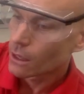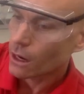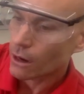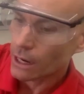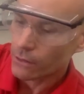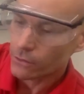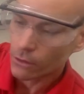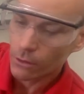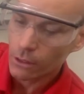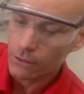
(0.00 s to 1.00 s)
All right,
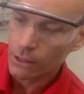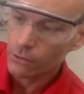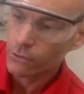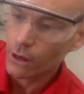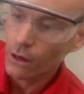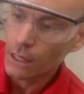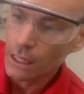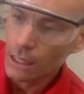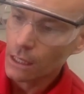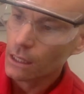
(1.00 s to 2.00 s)
so let's get
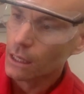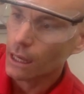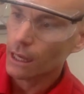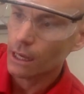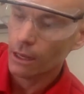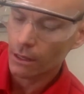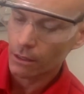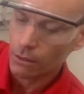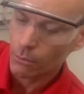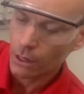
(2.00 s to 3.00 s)
started.
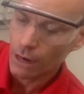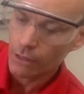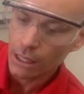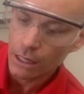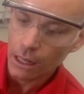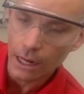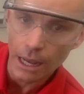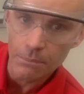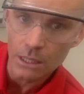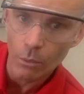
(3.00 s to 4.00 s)
We're having an
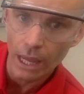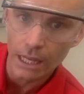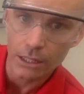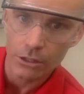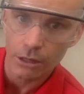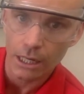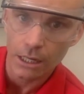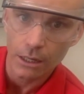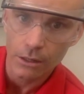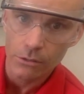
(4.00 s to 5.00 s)
empty weighing dish right
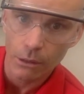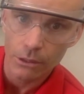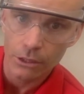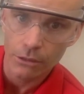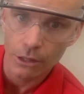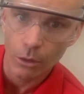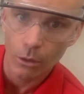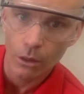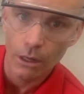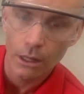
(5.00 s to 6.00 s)
here, so I want you to
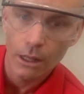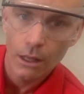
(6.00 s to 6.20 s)
record